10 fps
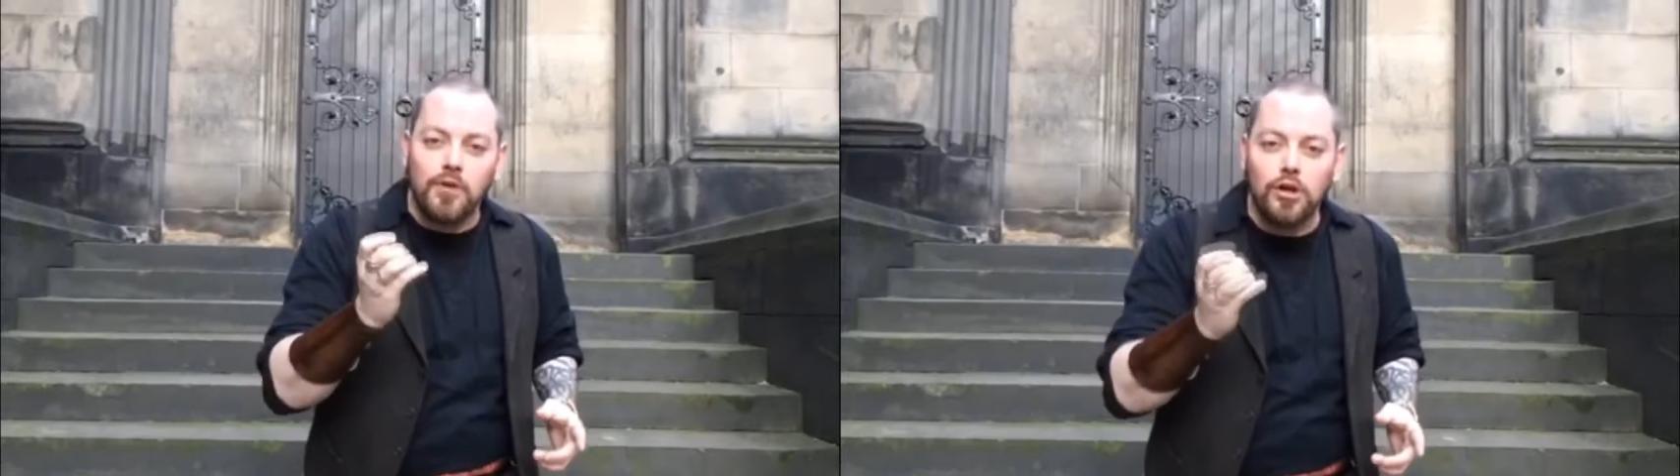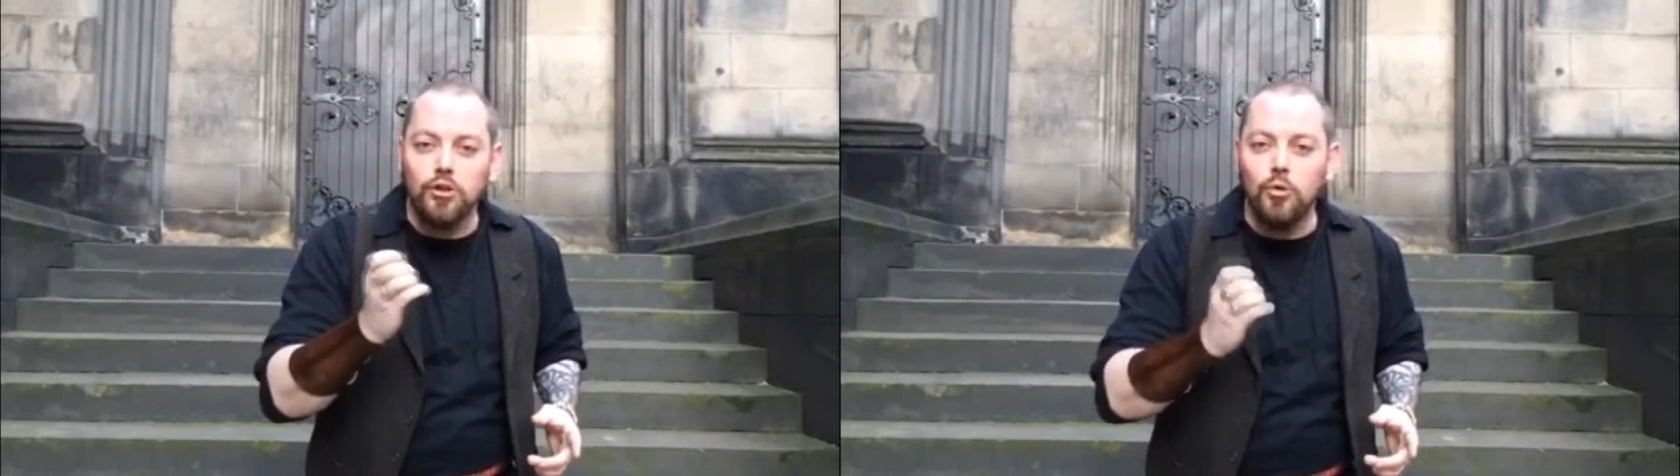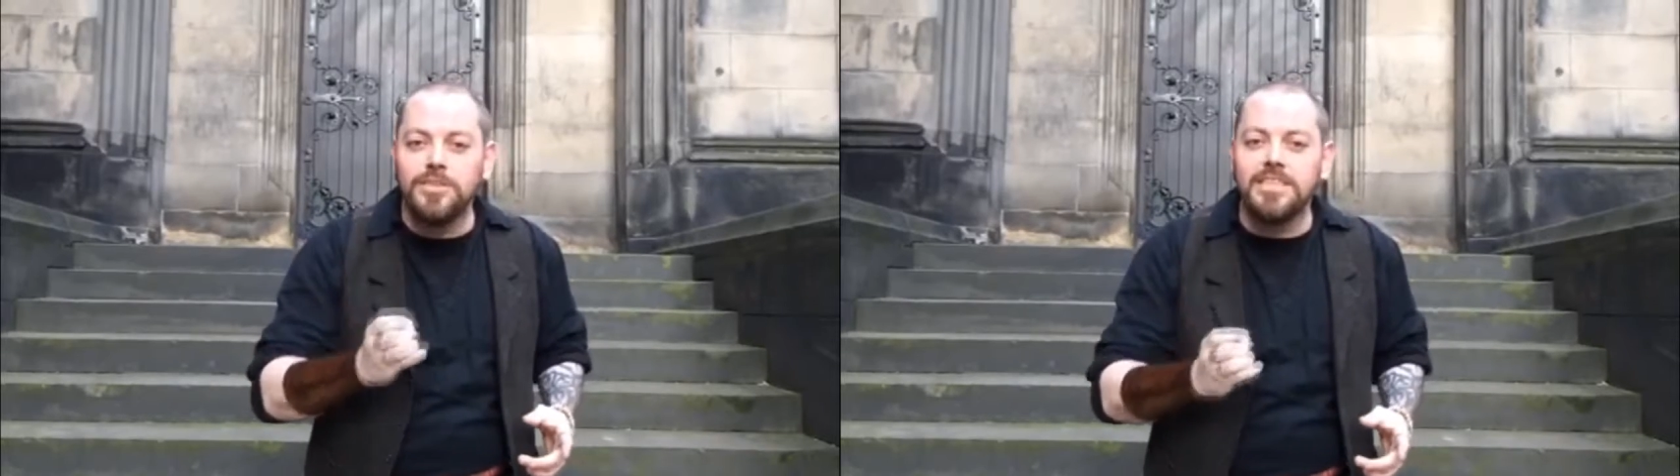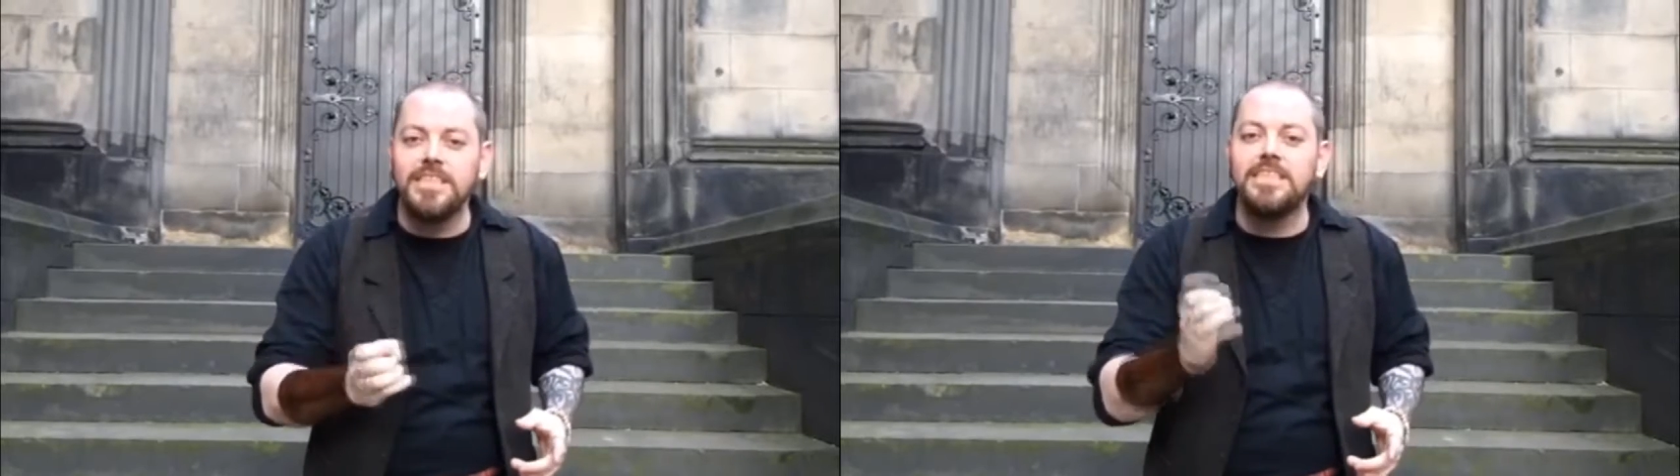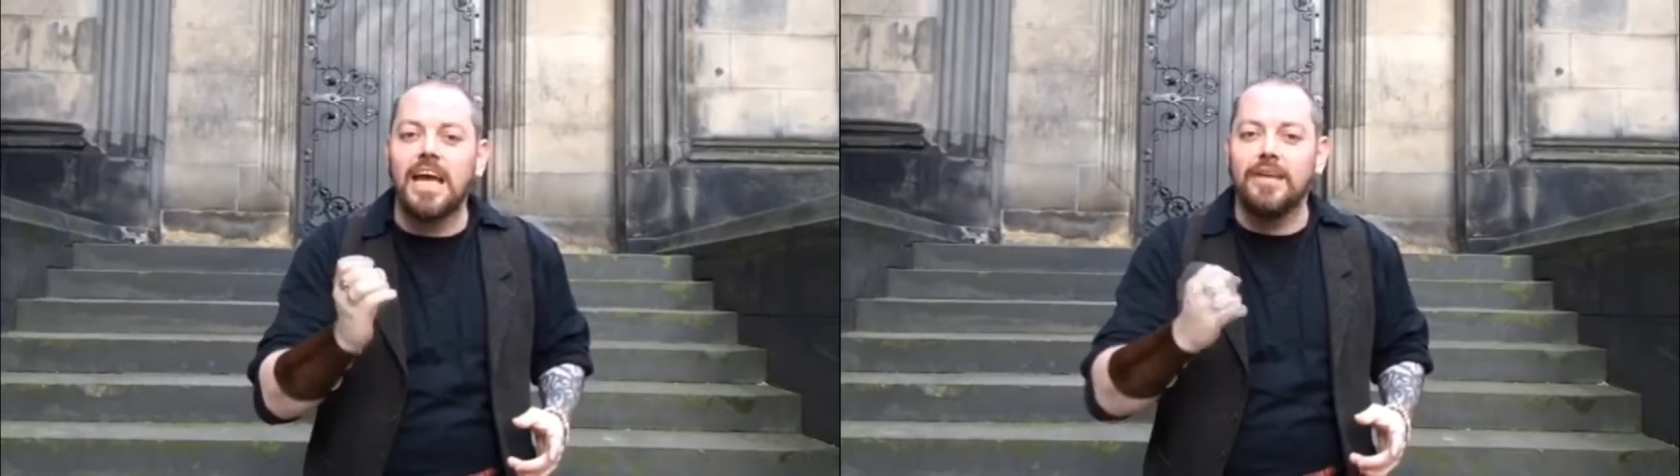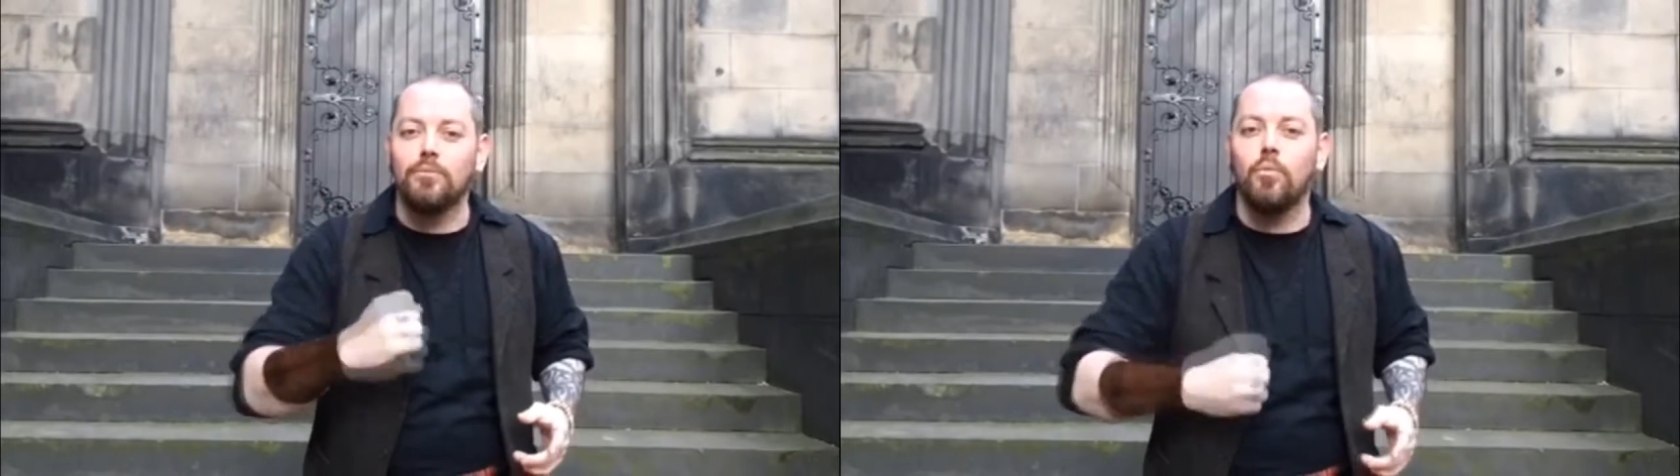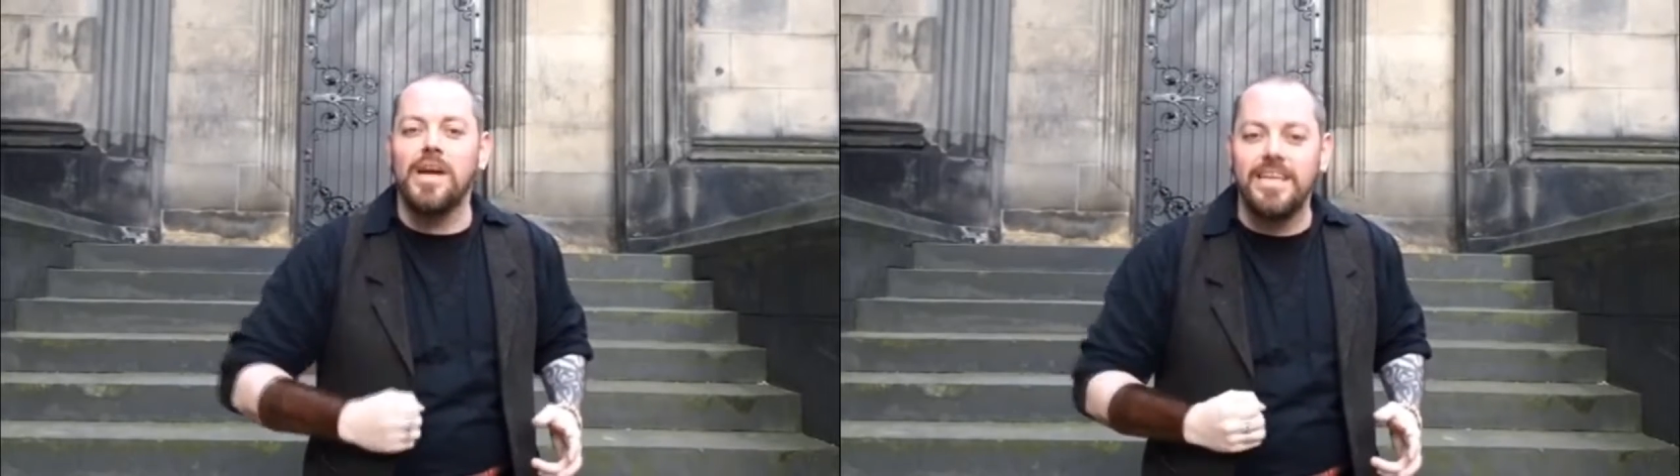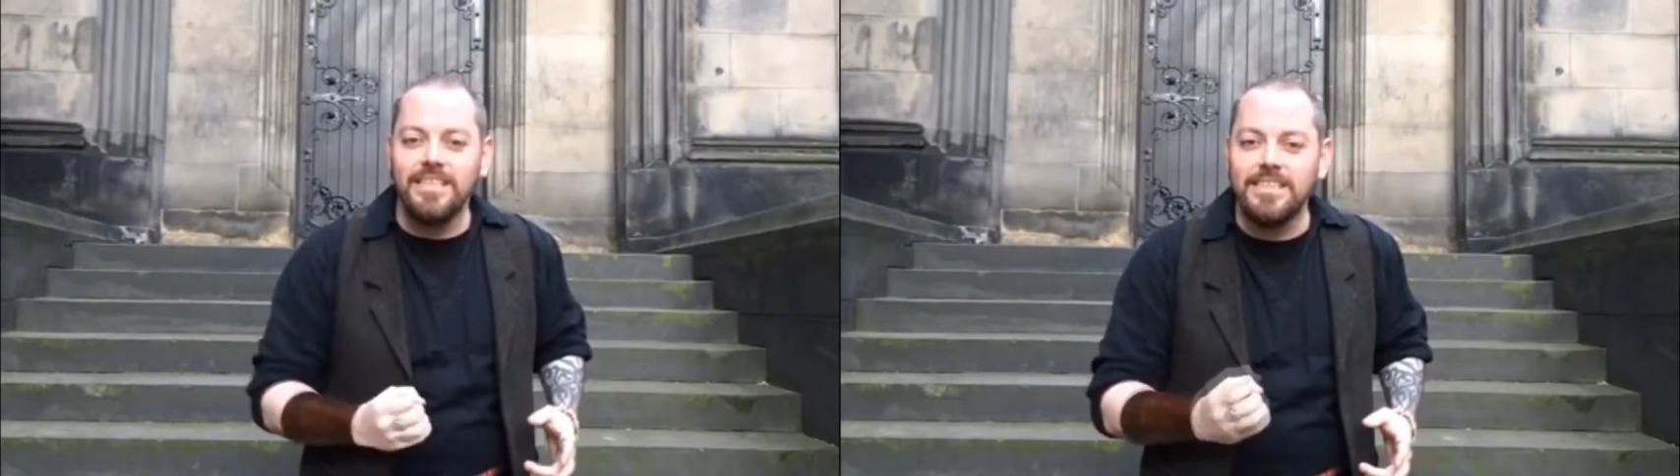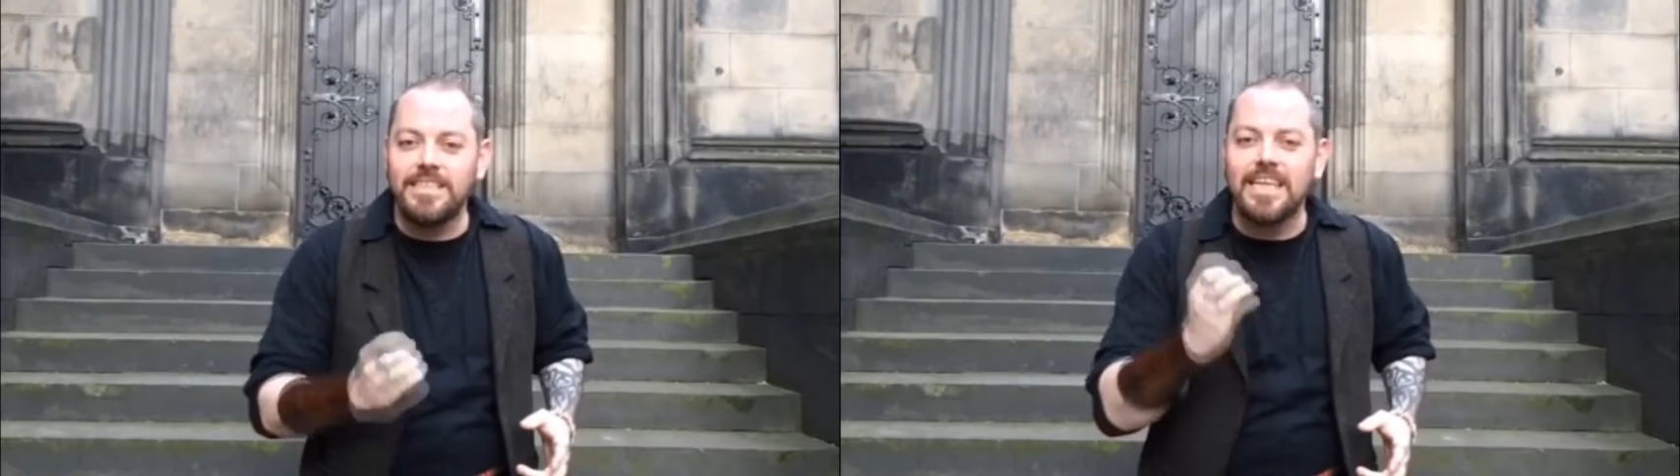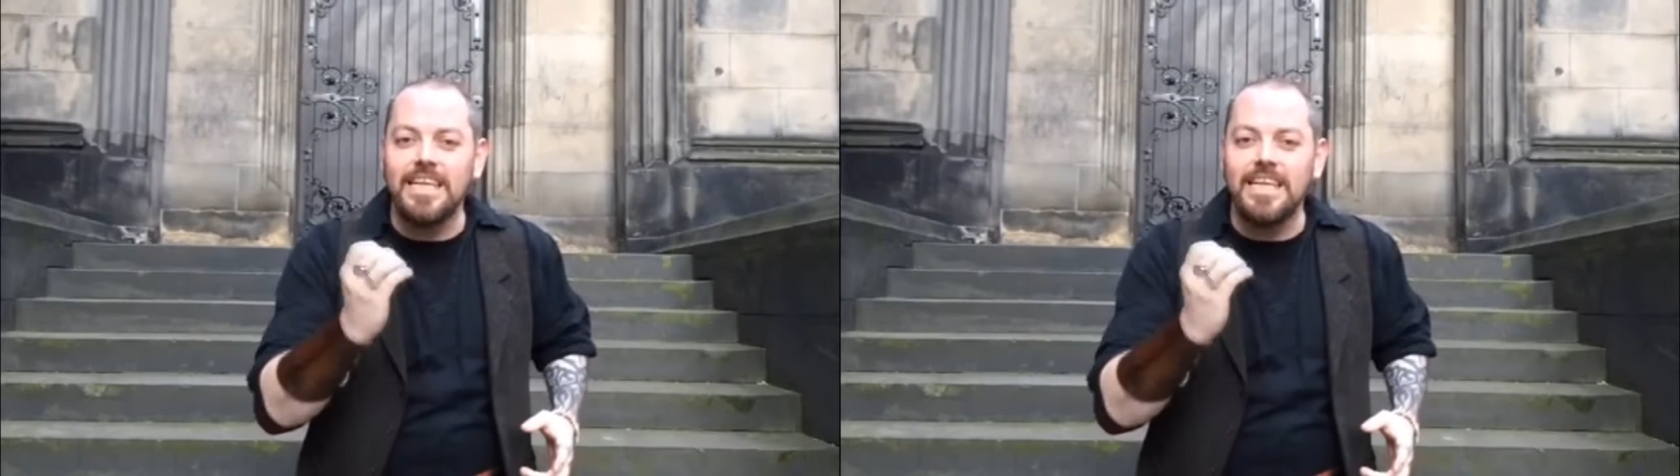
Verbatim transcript: closes and wines,